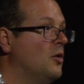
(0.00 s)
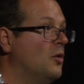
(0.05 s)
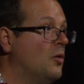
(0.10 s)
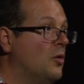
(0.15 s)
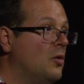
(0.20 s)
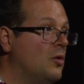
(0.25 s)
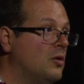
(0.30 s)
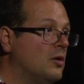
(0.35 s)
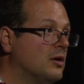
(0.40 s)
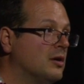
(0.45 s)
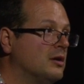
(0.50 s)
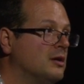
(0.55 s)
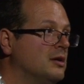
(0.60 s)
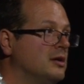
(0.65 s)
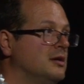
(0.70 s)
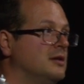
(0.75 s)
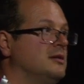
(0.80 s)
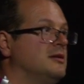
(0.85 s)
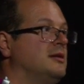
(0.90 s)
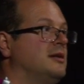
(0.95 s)
or
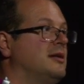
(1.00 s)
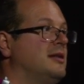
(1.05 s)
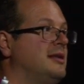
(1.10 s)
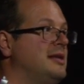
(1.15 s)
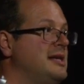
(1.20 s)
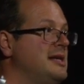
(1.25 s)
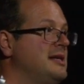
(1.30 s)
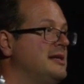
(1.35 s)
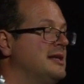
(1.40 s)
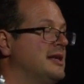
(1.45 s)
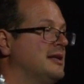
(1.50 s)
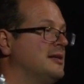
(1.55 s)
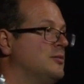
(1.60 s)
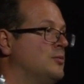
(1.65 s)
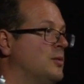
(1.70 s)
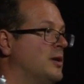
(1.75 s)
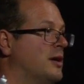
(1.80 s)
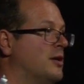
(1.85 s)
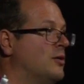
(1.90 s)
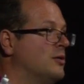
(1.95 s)
the thing that
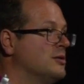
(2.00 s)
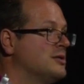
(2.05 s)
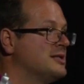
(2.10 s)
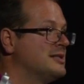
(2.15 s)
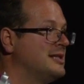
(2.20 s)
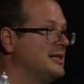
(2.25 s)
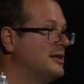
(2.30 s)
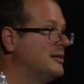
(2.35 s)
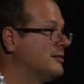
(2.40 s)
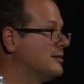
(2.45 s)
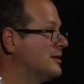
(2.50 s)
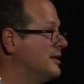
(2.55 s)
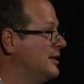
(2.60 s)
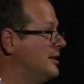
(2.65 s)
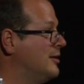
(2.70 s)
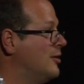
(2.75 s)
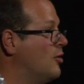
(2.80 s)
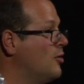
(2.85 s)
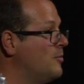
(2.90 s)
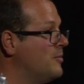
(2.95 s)
we are all
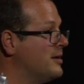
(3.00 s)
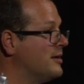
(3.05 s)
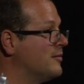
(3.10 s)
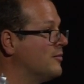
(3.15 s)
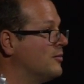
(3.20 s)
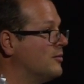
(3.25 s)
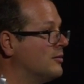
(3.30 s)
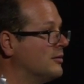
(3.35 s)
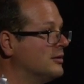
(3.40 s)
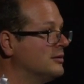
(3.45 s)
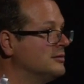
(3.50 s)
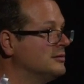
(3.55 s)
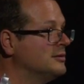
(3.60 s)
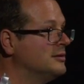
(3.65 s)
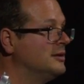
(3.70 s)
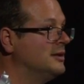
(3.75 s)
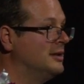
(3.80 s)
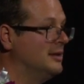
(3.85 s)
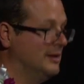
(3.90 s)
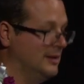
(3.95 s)
secretly hoping for
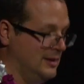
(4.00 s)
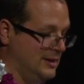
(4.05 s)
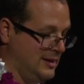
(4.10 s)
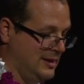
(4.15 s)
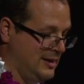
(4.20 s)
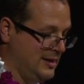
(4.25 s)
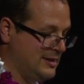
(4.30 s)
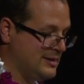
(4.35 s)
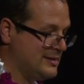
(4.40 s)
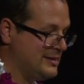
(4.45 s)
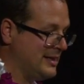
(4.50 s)
is